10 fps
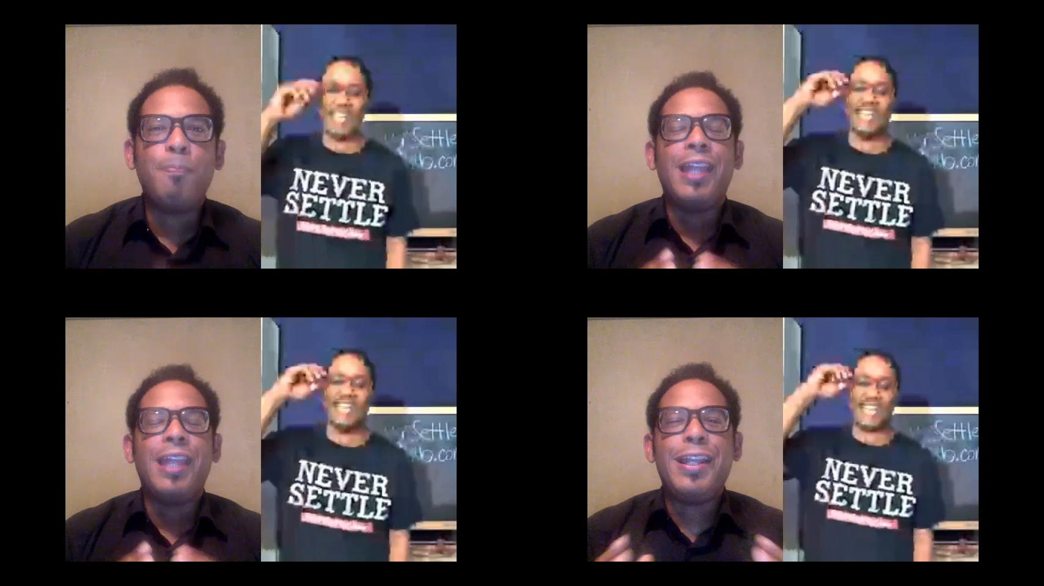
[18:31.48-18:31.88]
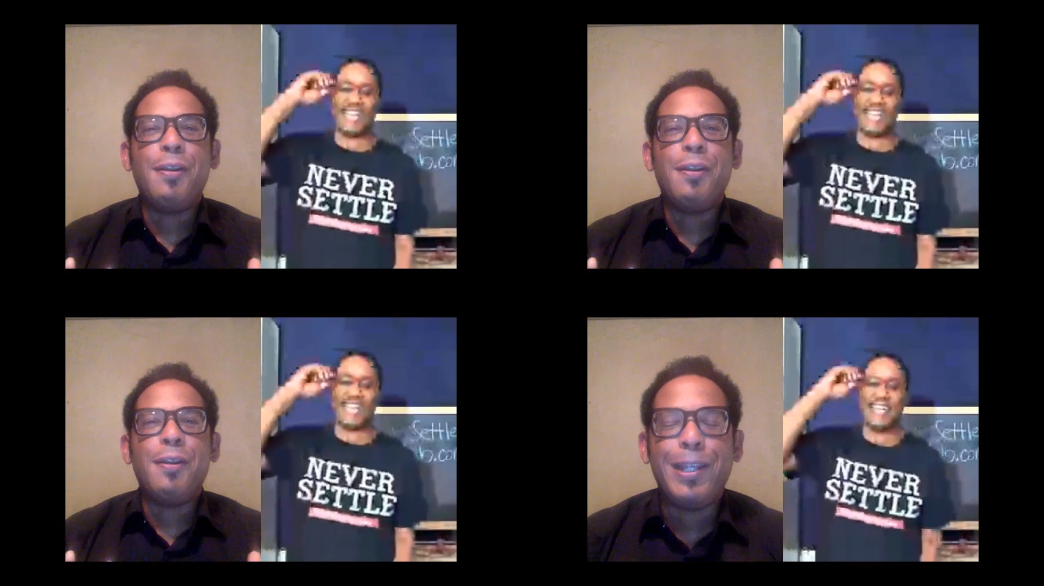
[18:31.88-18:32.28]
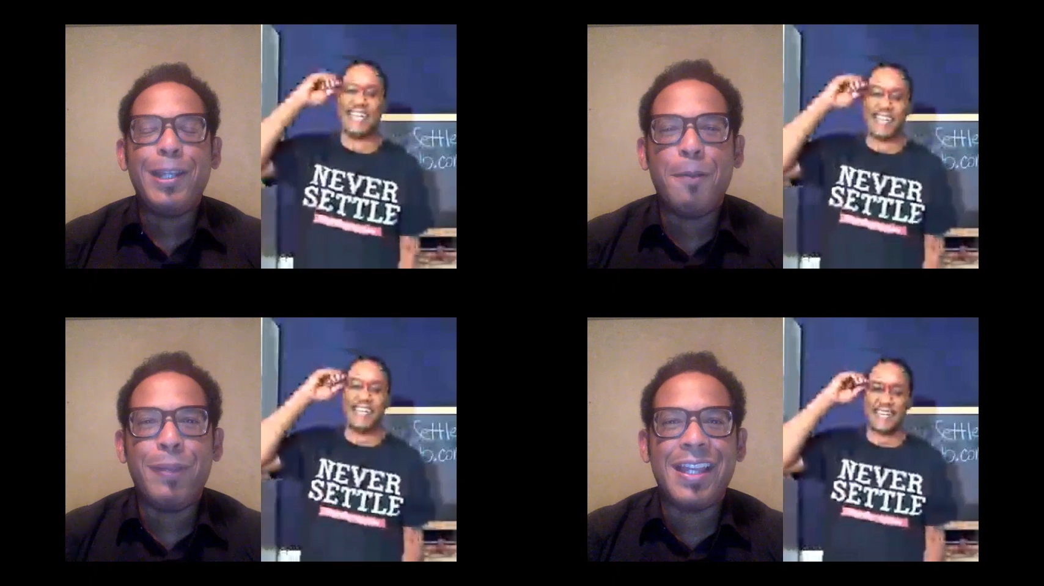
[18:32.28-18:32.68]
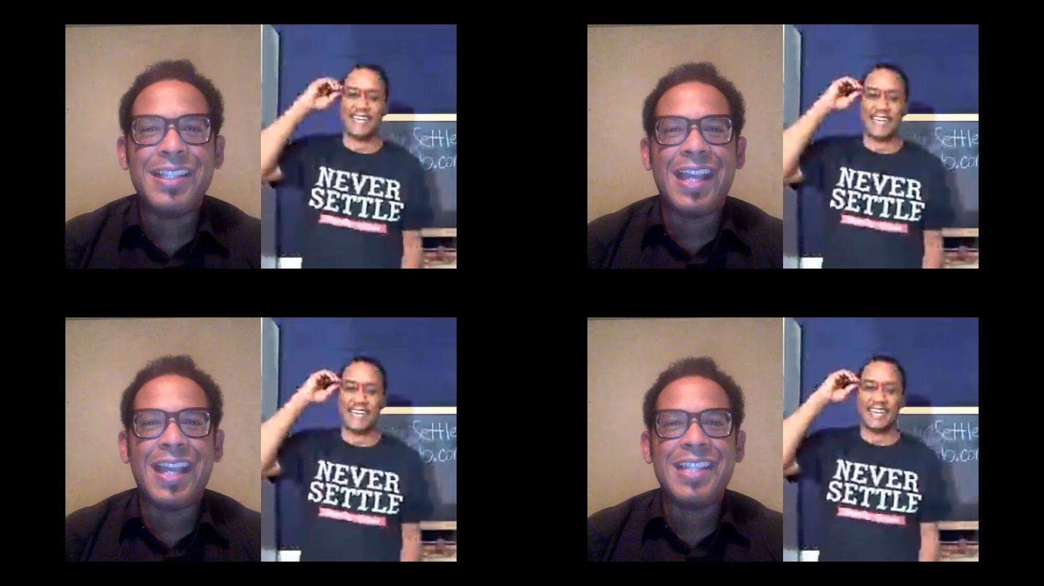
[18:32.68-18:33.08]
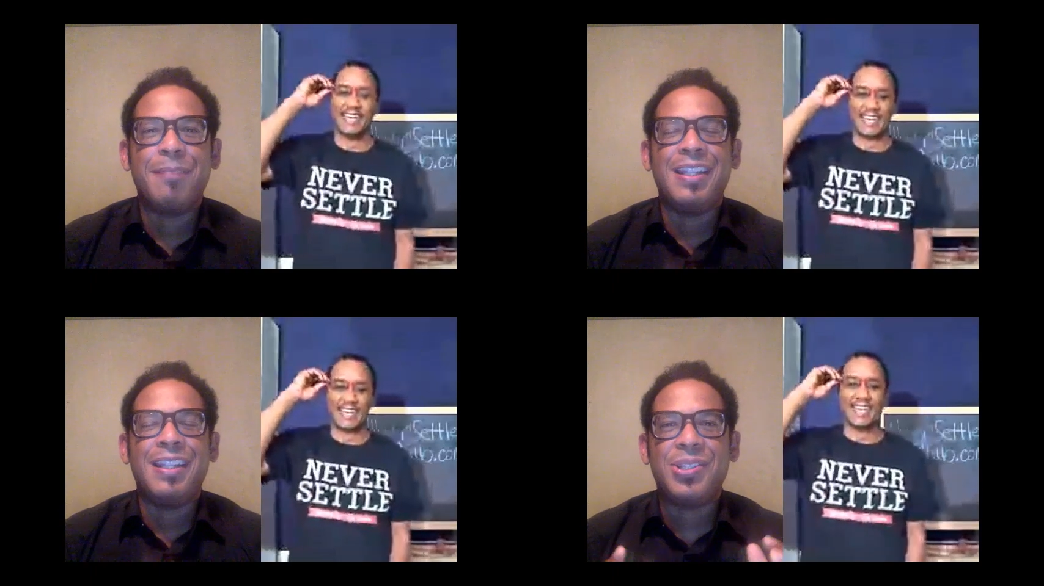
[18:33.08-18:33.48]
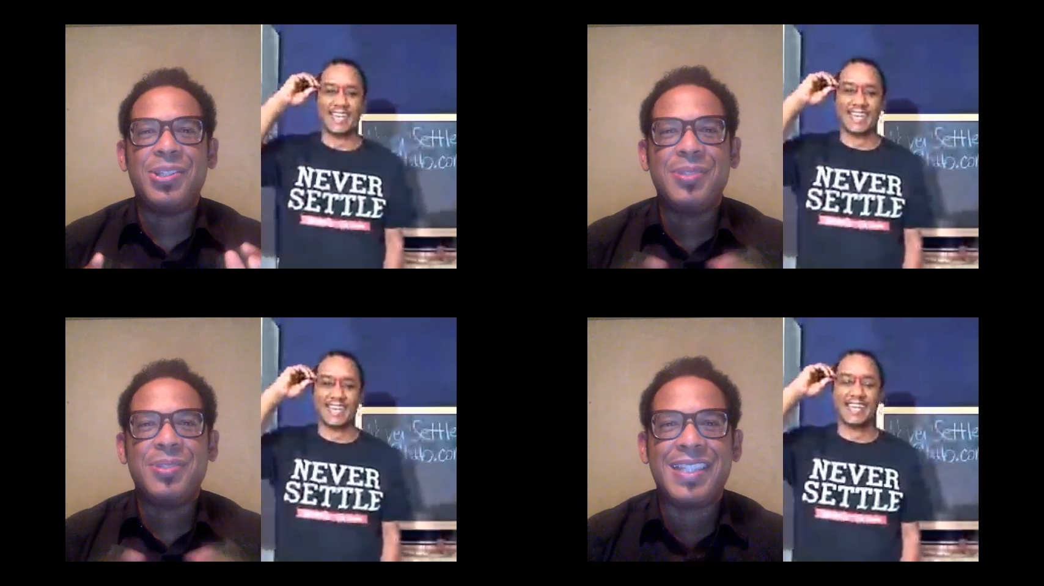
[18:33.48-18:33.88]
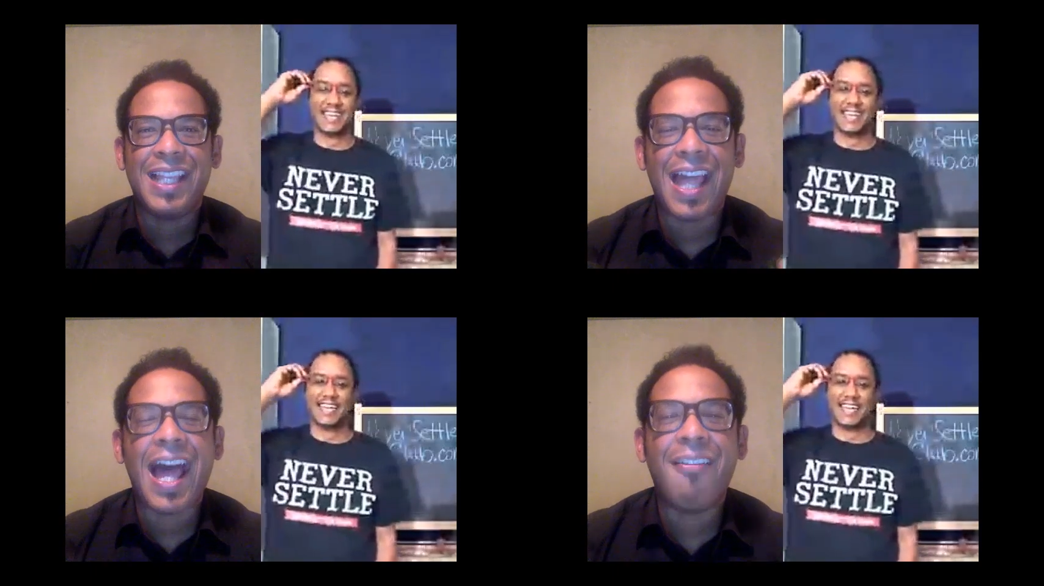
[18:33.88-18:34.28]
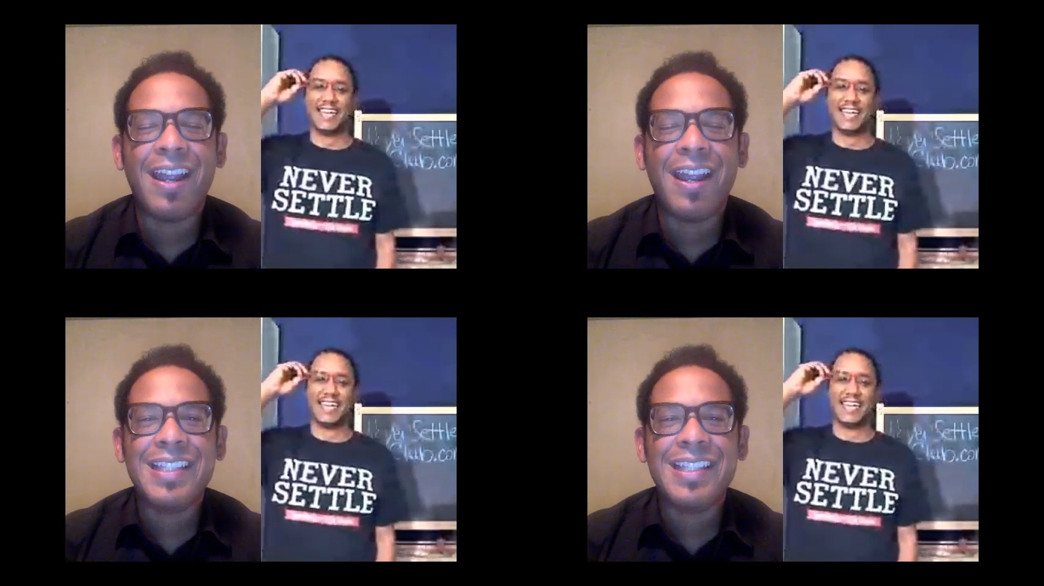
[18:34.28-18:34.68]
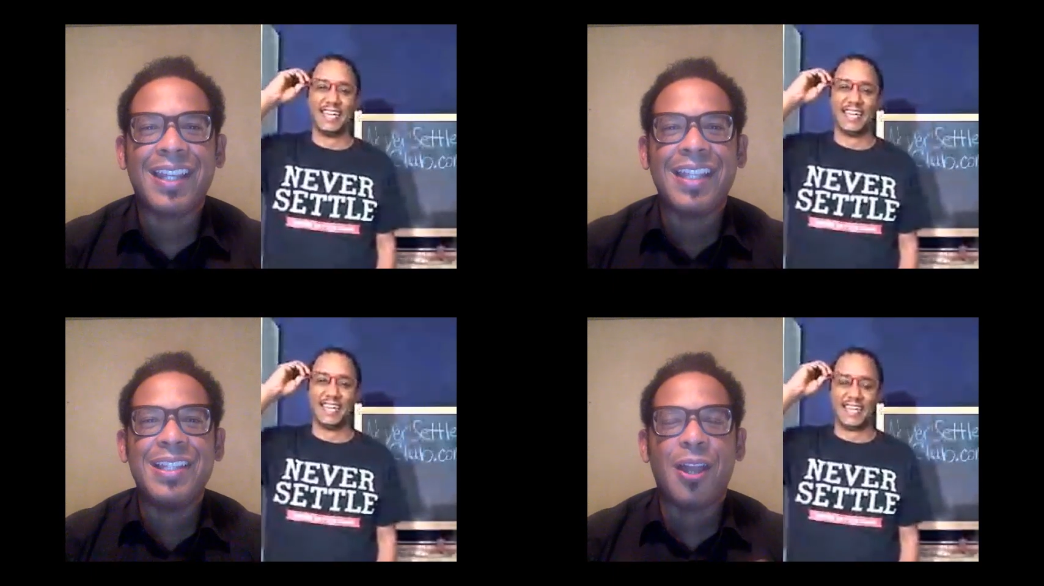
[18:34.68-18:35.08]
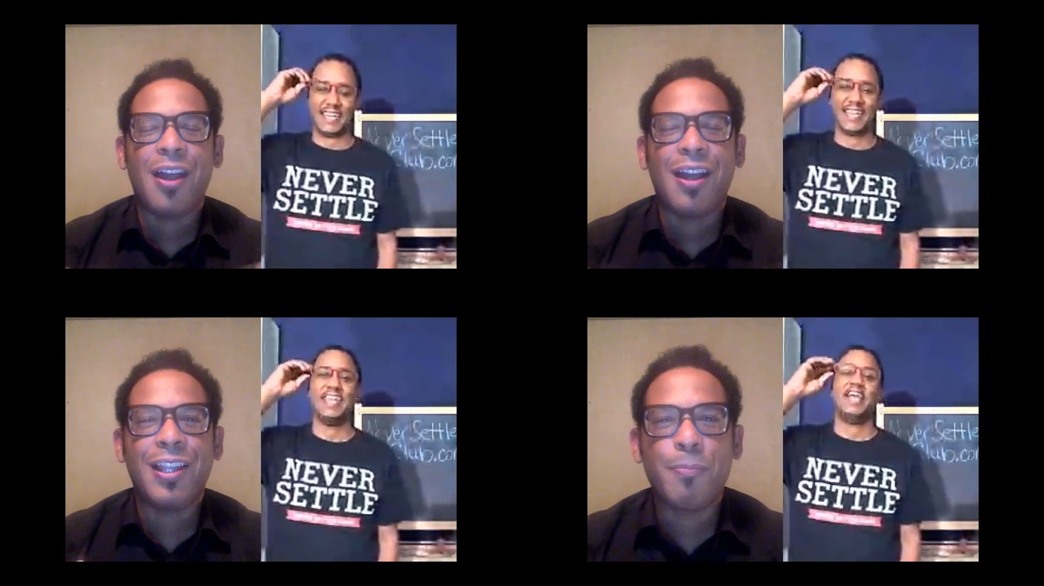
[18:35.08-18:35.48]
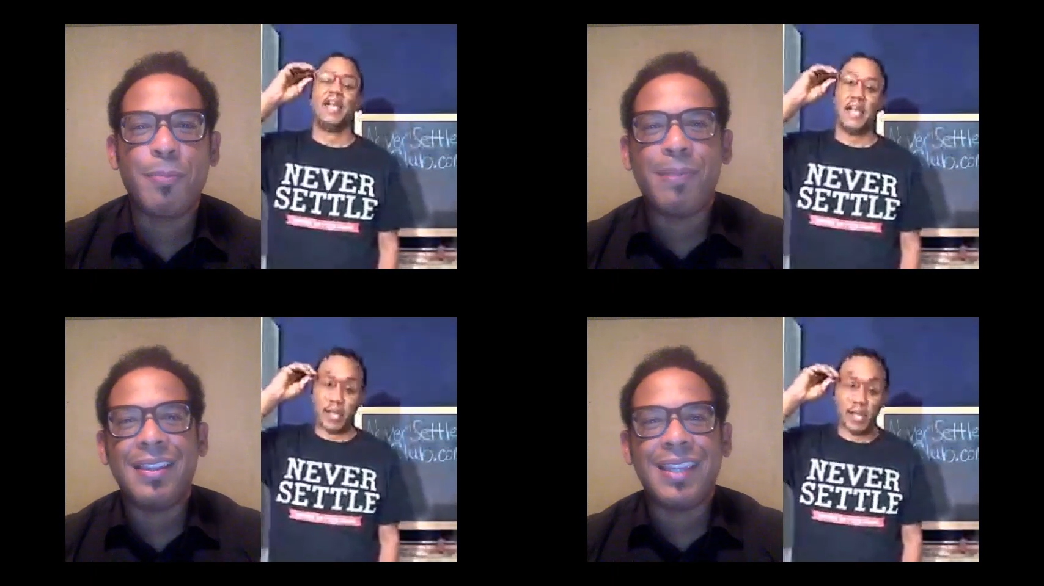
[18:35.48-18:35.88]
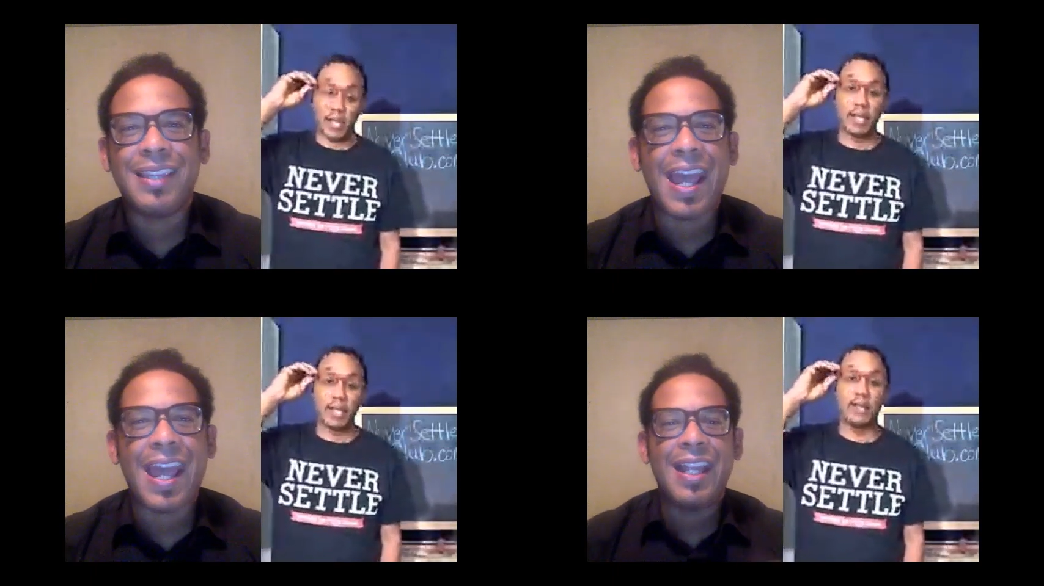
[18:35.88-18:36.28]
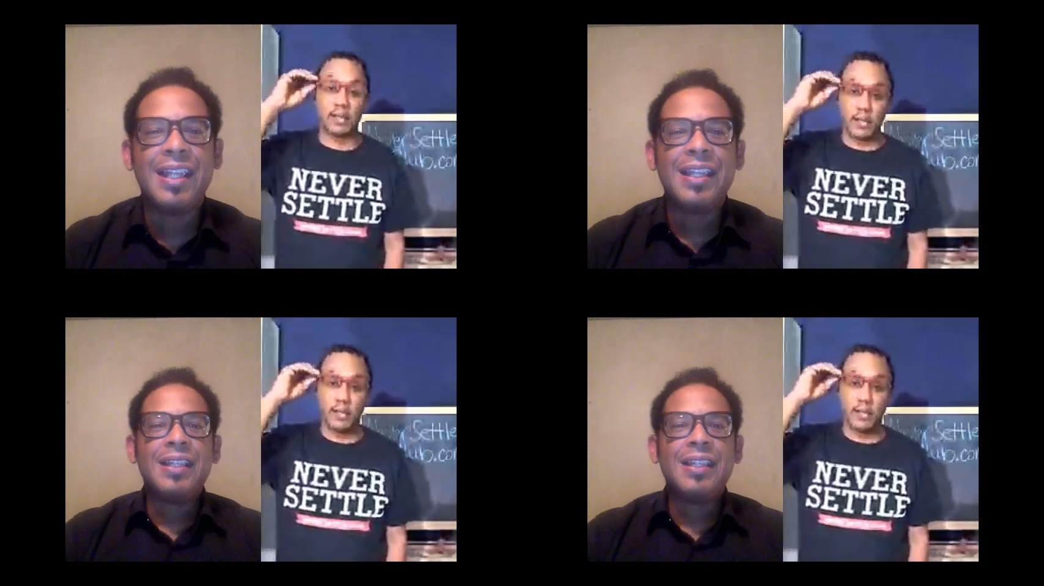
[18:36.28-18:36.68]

Speaker 1: you put that in your video because that's something that you see a lot, right? So can you talk a little bit about that?